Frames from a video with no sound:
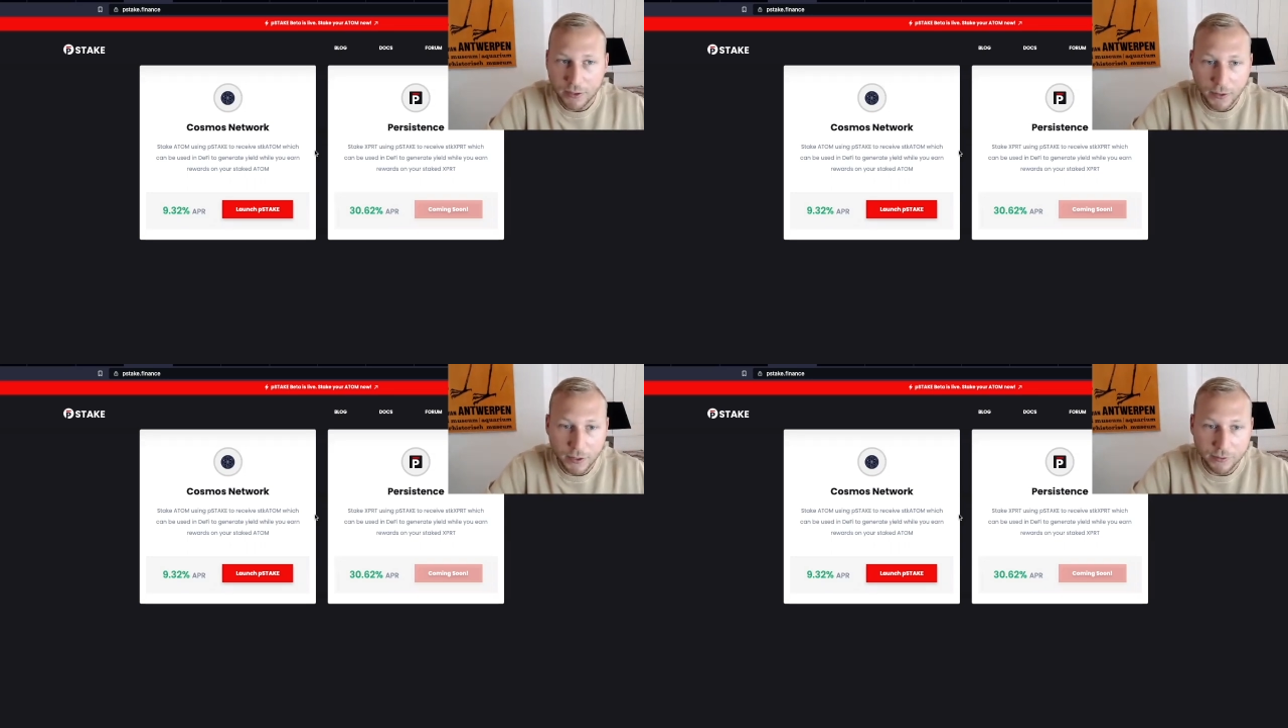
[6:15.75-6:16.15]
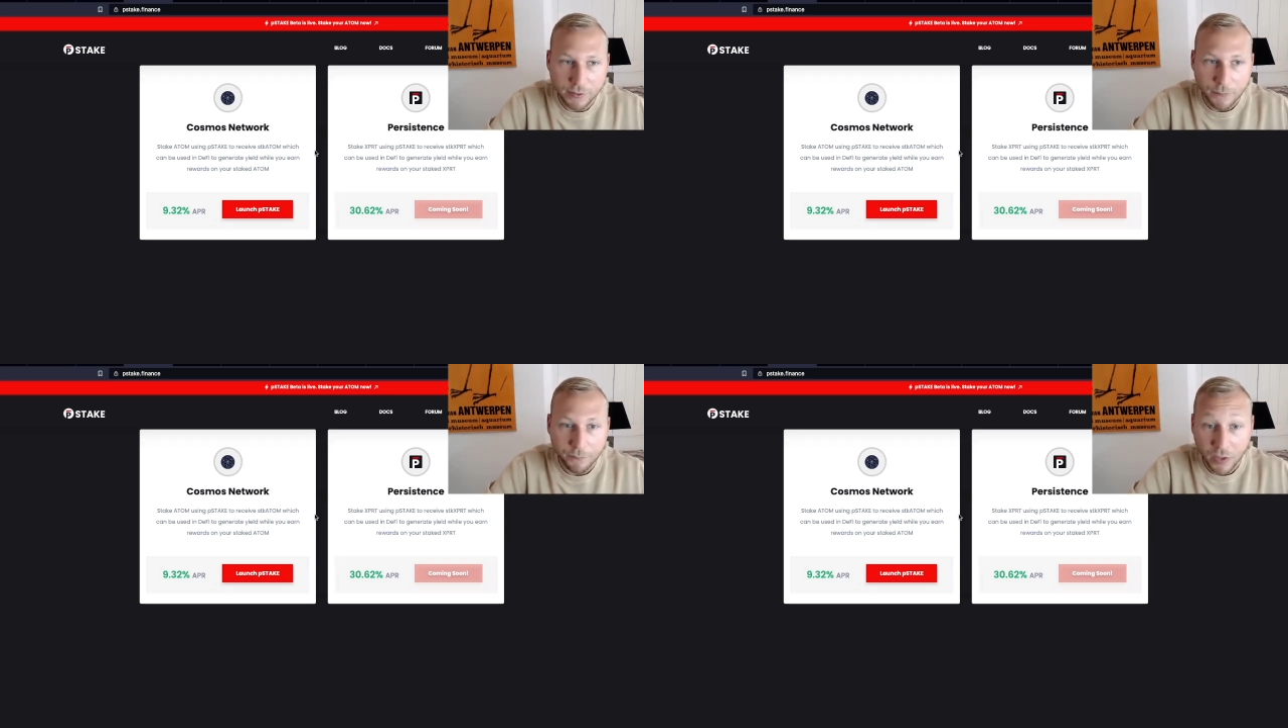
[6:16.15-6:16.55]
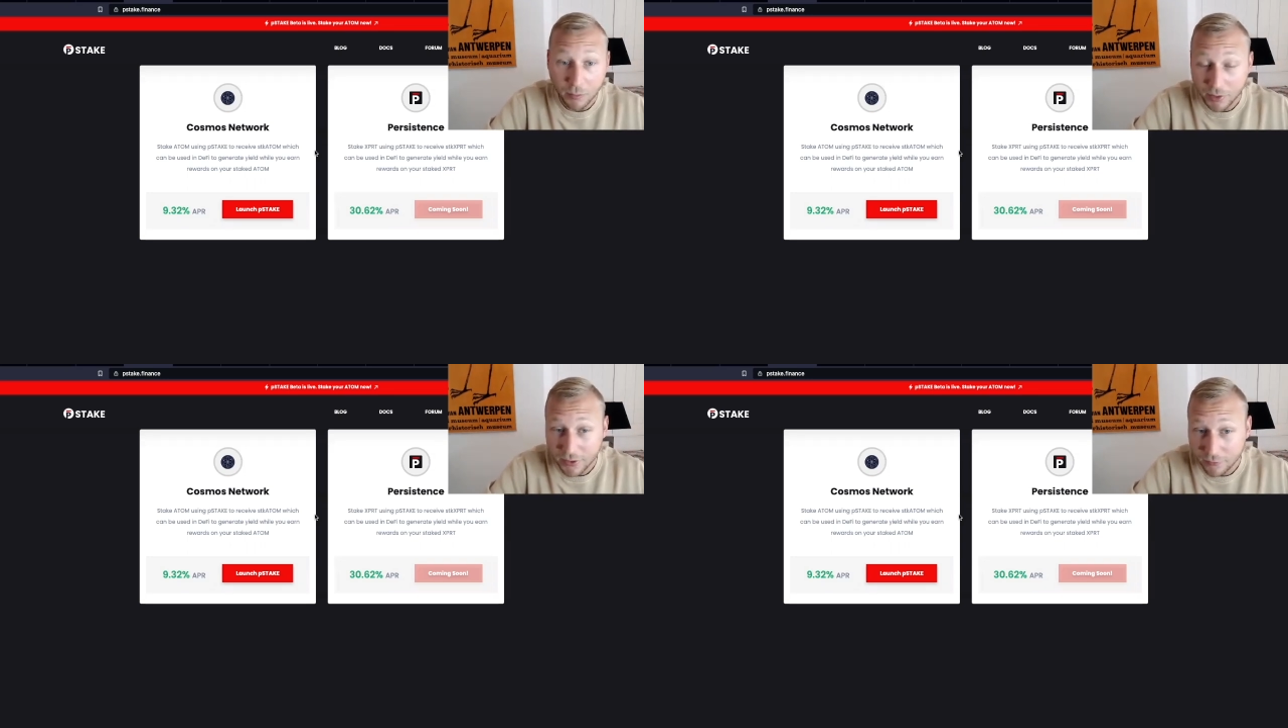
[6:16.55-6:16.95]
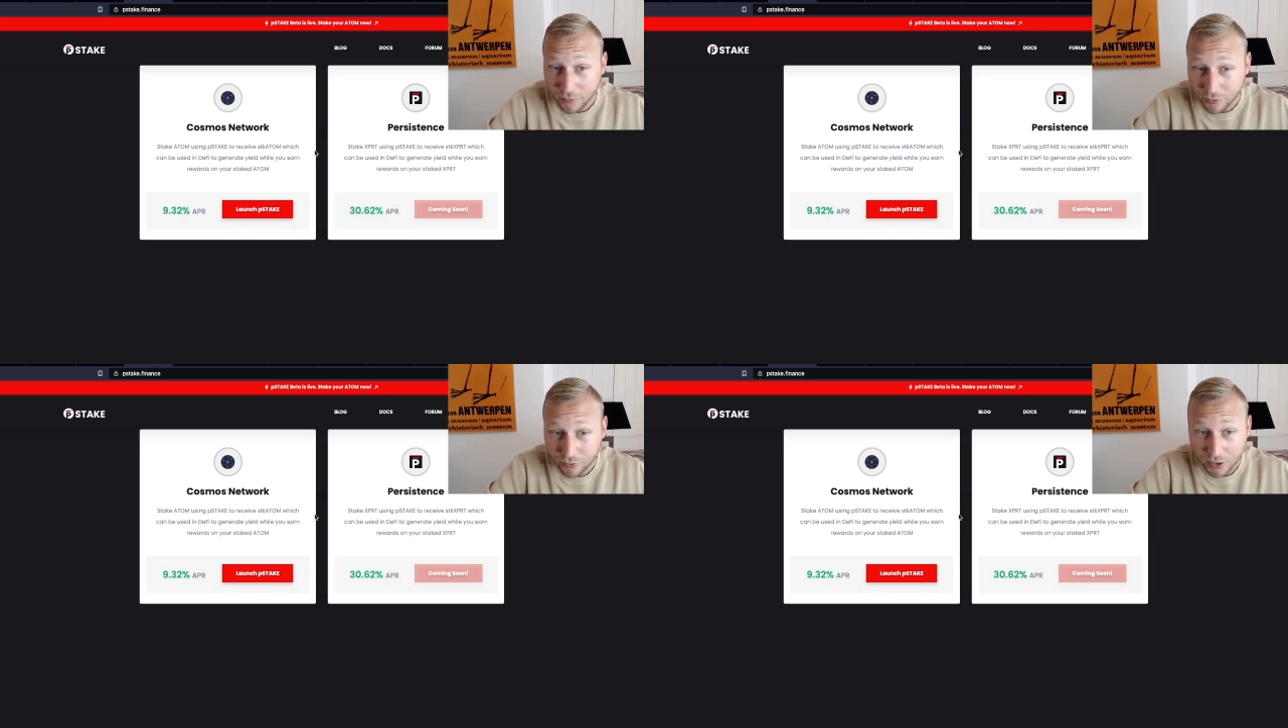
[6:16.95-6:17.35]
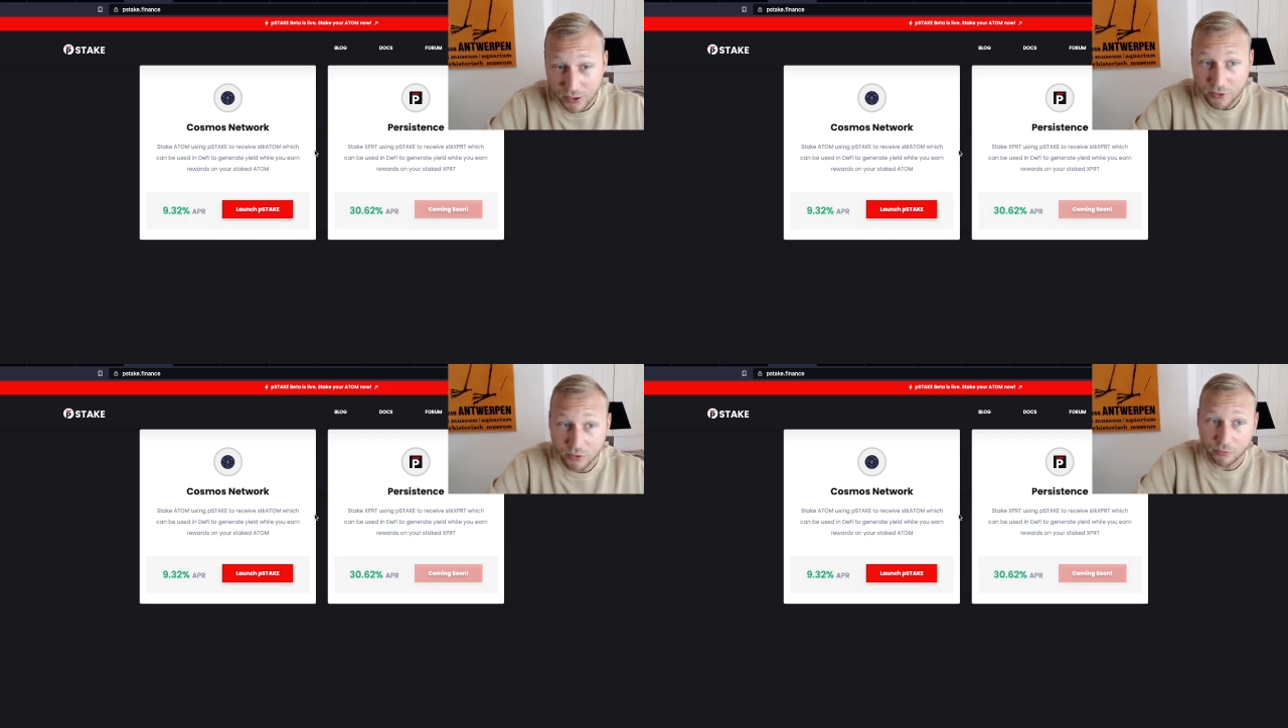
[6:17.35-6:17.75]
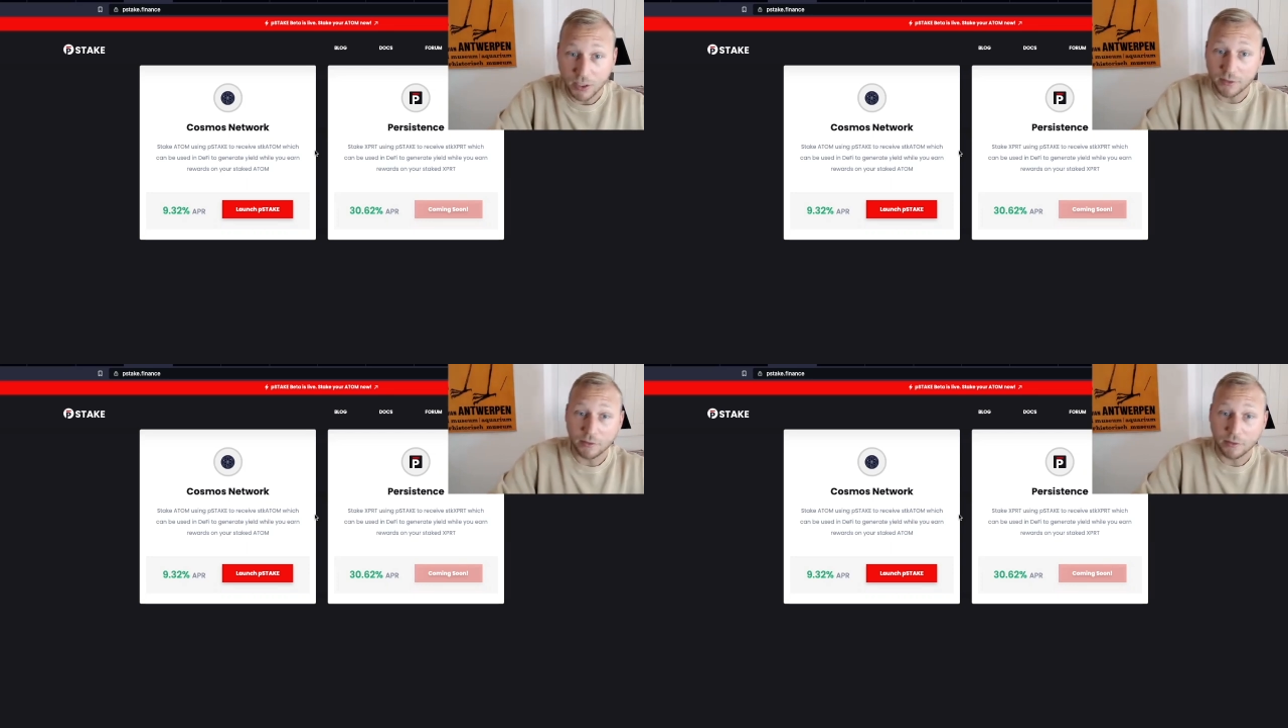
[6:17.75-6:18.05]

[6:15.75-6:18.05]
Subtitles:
and apply different strategies, right?